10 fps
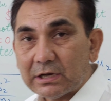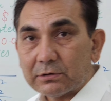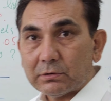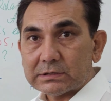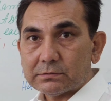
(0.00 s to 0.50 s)

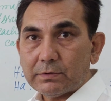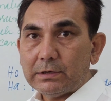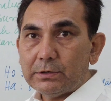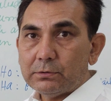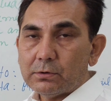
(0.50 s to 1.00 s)
calculus
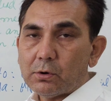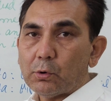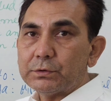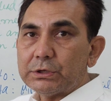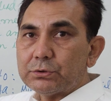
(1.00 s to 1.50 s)
value
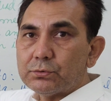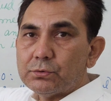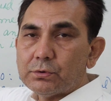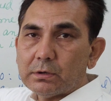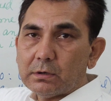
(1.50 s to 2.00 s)
of the
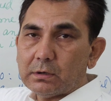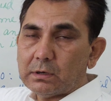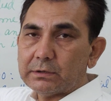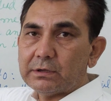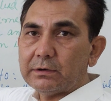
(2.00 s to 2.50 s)
two
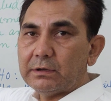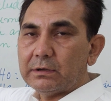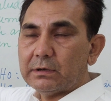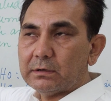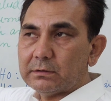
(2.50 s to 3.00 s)

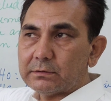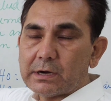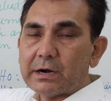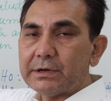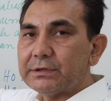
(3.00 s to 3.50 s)

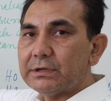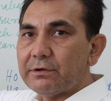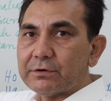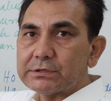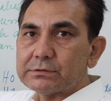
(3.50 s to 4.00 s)
regarding the
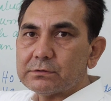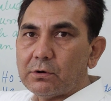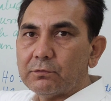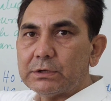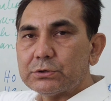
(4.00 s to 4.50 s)
difference
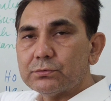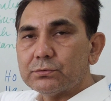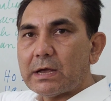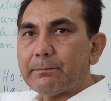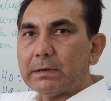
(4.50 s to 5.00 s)
of the two
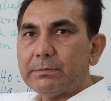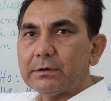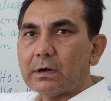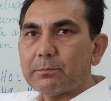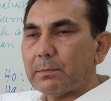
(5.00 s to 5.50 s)
sample
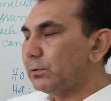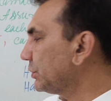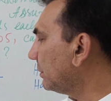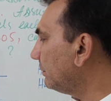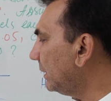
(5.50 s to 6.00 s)
mean or
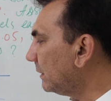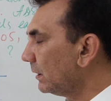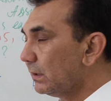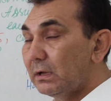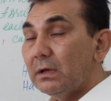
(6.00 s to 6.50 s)
population mean.
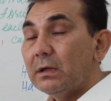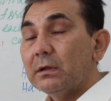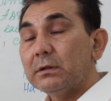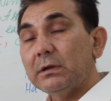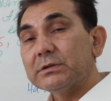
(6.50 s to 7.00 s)

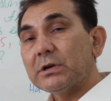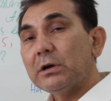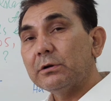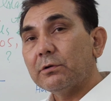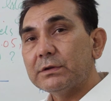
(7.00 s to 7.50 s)
The
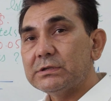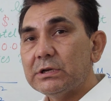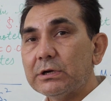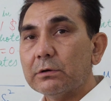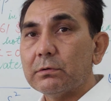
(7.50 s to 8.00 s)
result of the
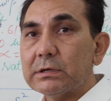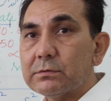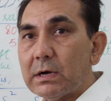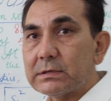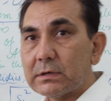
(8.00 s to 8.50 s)
z calculus
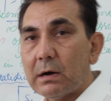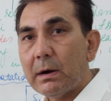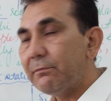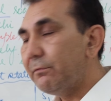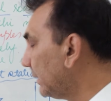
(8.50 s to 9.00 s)
was come
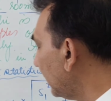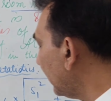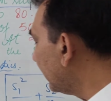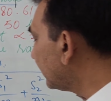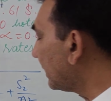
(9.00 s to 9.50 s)
up with the
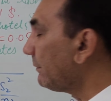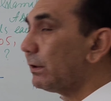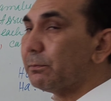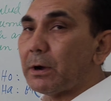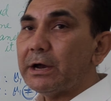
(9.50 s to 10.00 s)

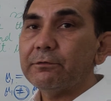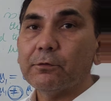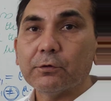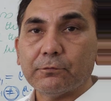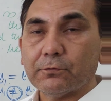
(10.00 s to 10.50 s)

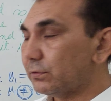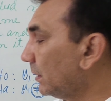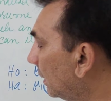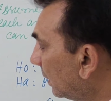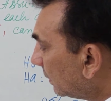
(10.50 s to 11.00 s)
7.44.
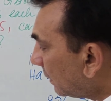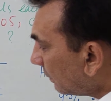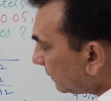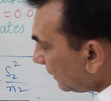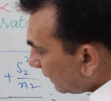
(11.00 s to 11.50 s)
Now
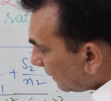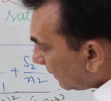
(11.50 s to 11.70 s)
see the